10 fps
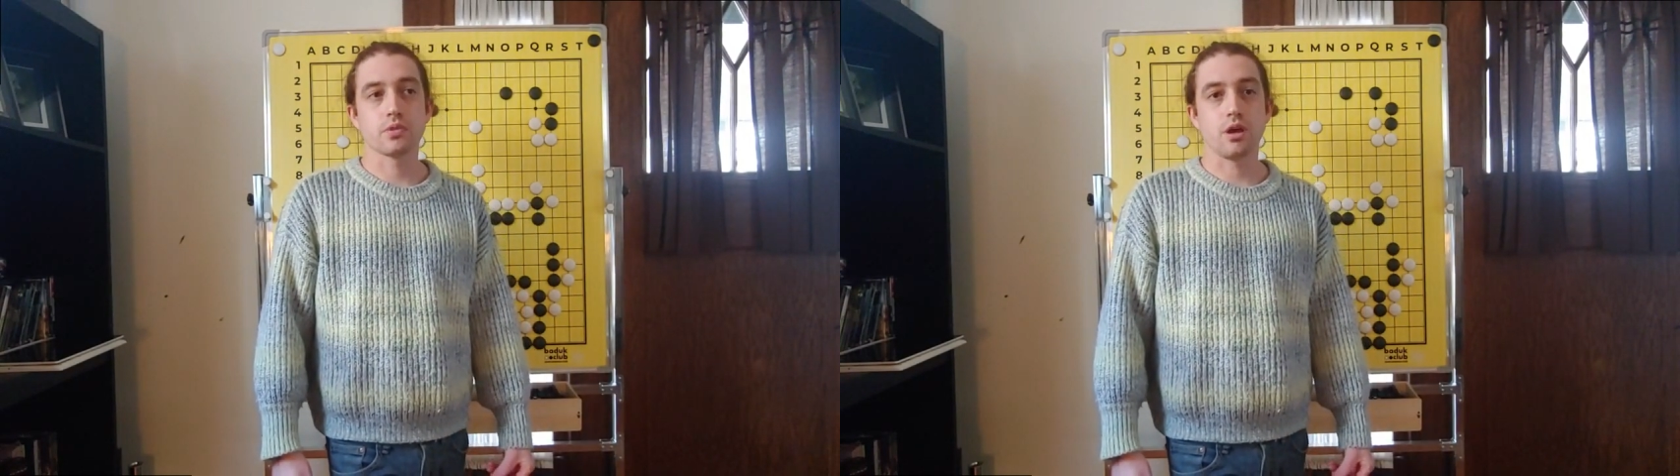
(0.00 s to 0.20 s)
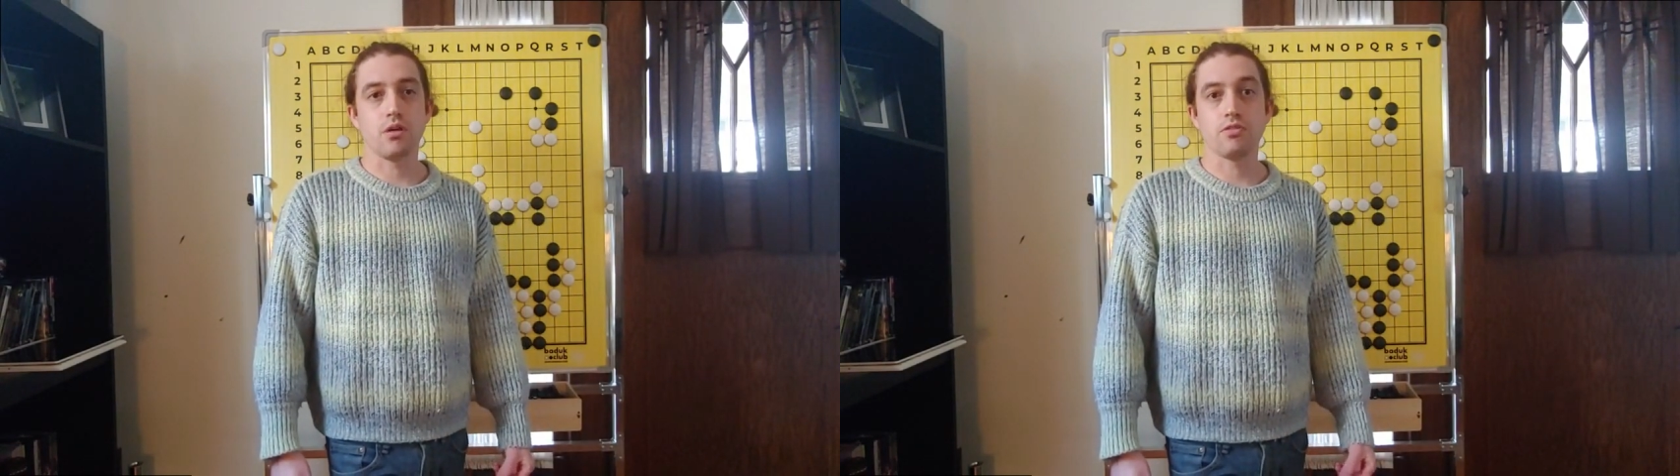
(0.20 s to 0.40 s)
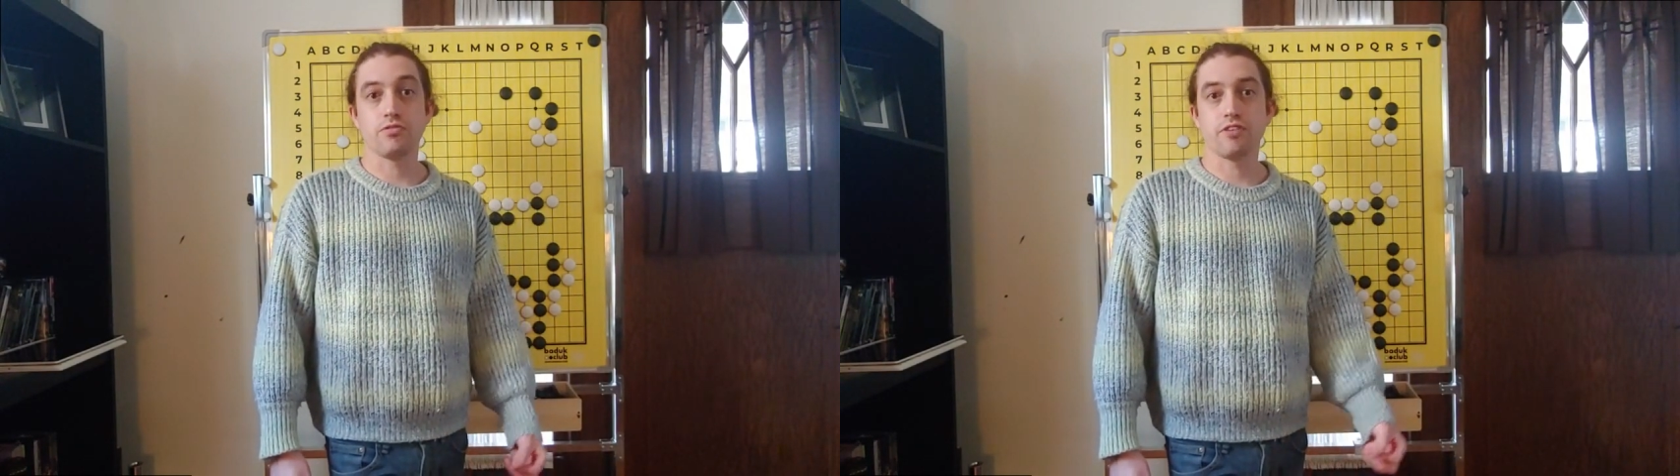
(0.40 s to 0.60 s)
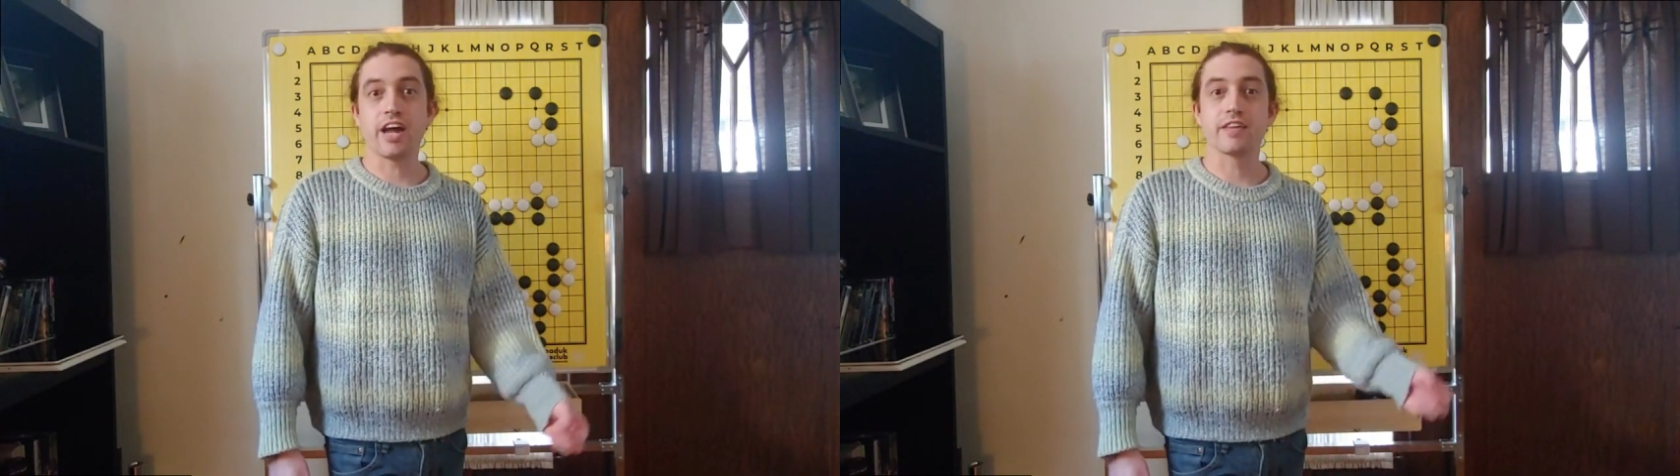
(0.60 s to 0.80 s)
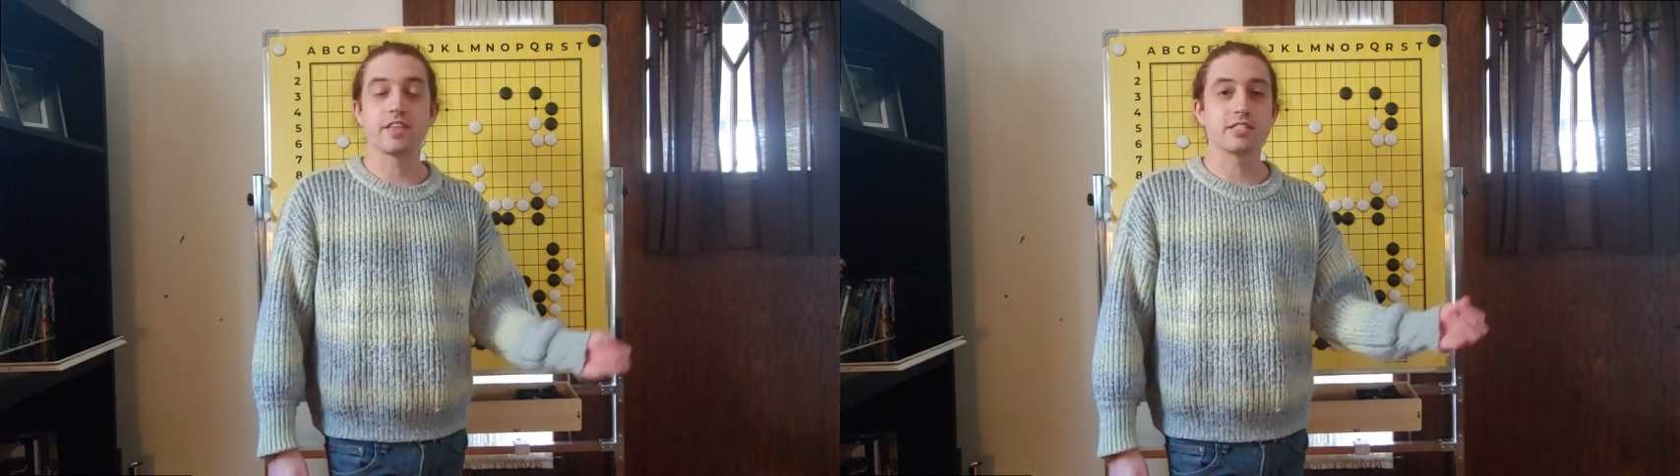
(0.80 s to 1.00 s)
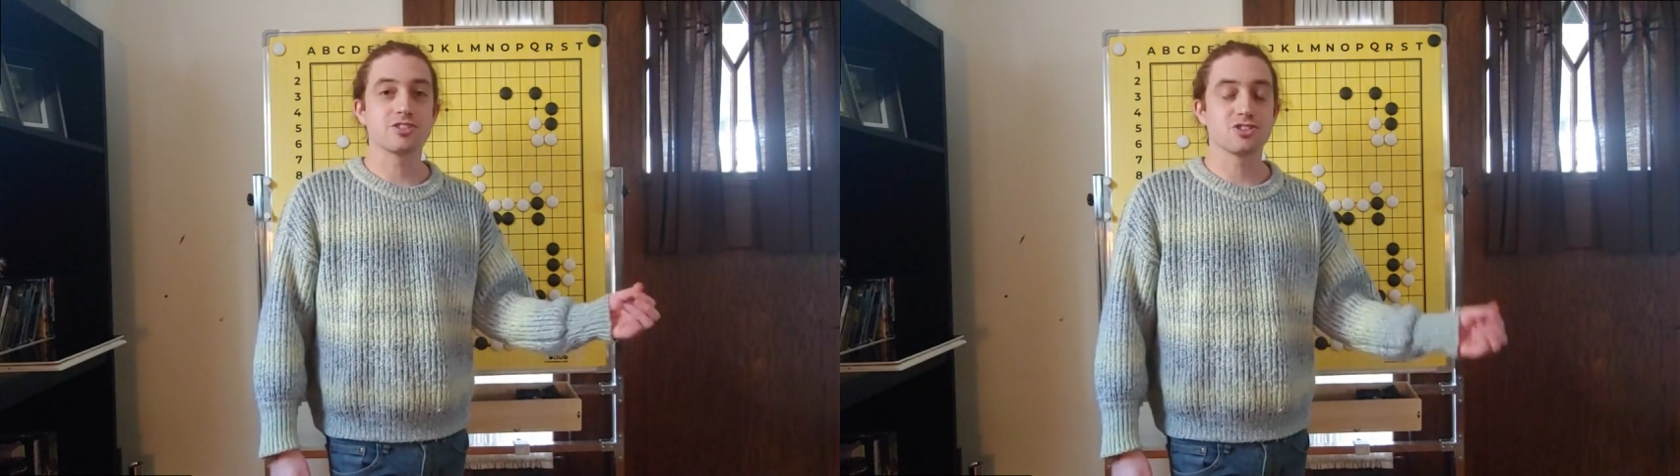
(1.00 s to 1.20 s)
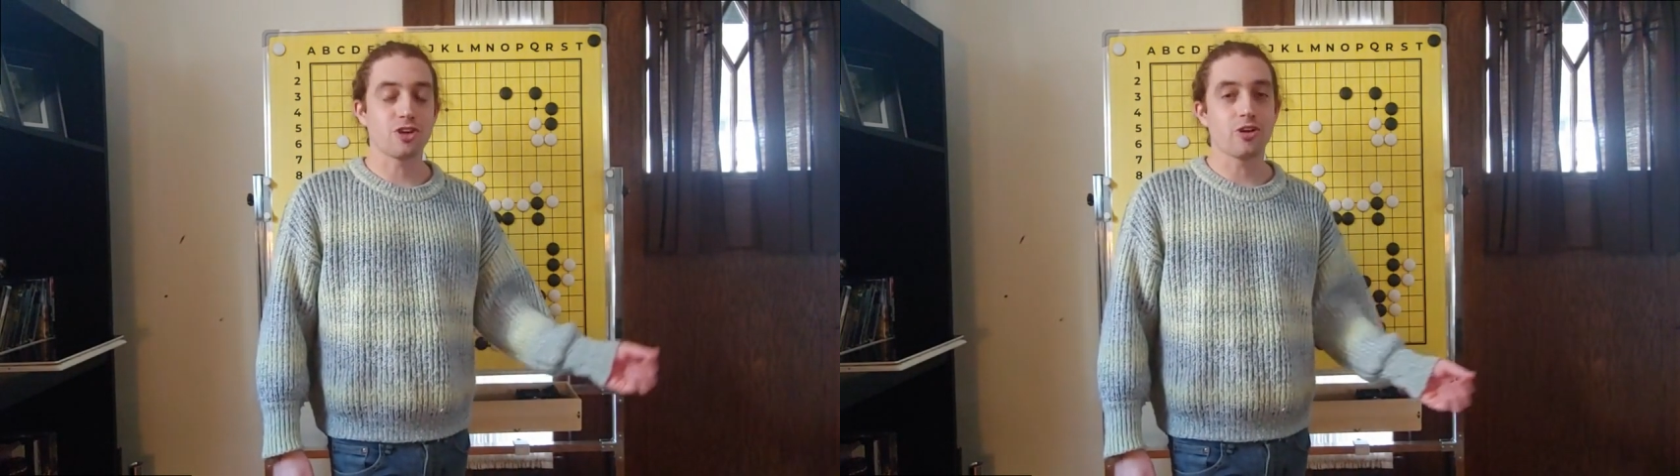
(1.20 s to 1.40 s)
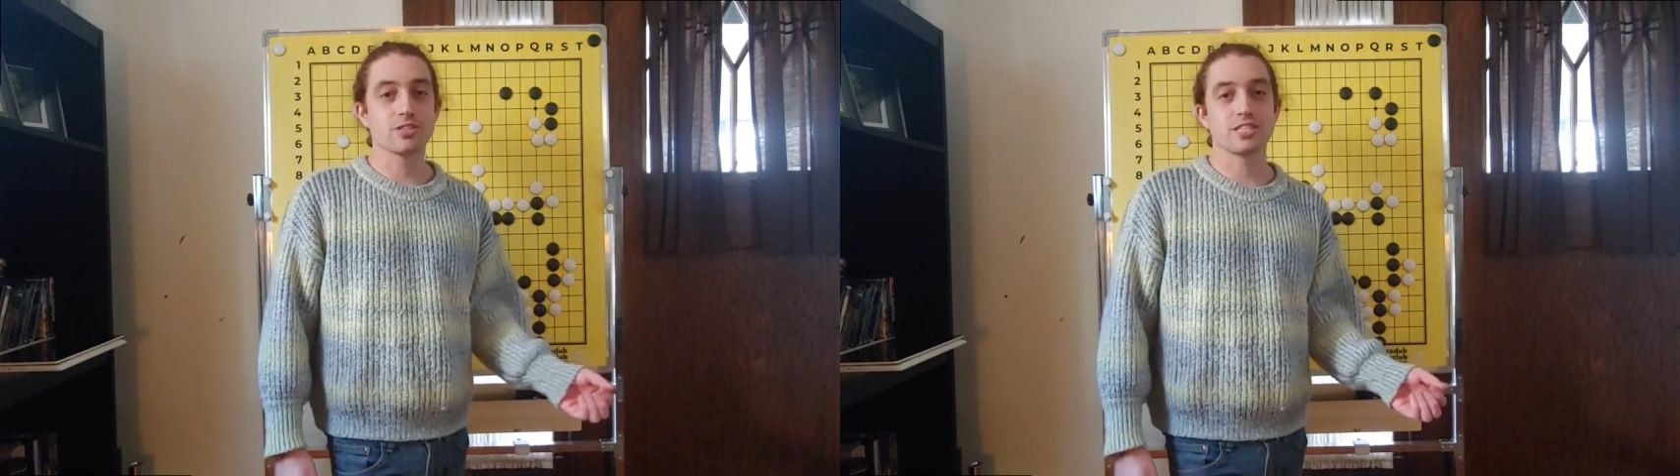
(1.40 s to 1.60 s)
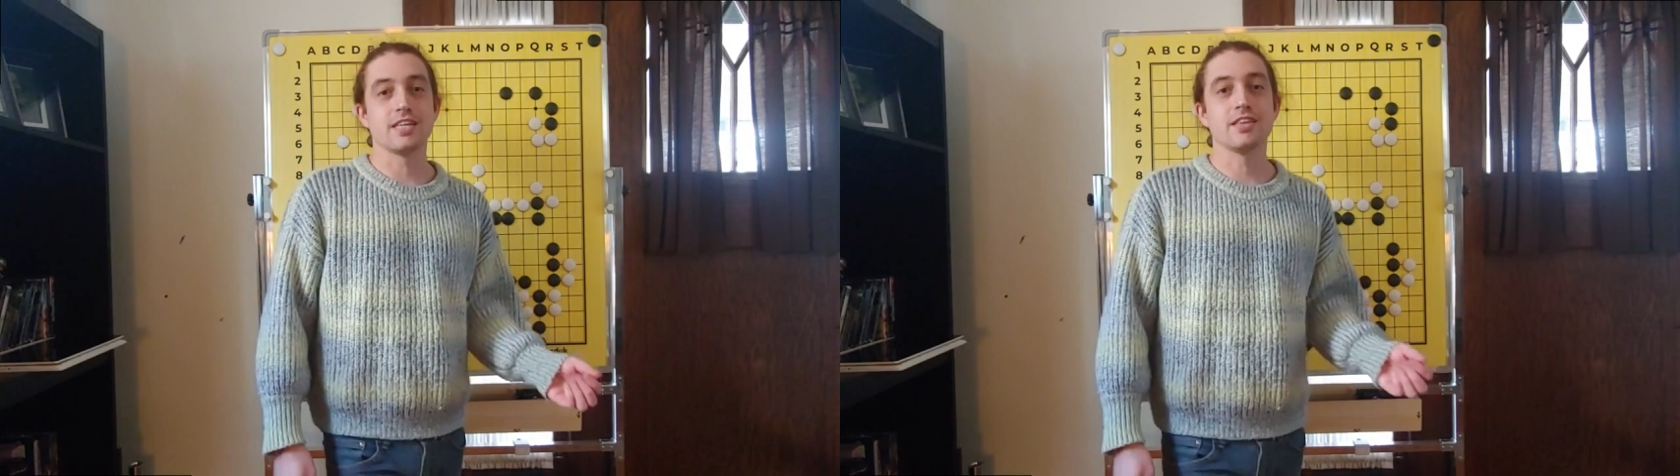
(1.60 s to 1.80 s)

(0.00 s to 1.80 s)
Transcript: of a fight that starts in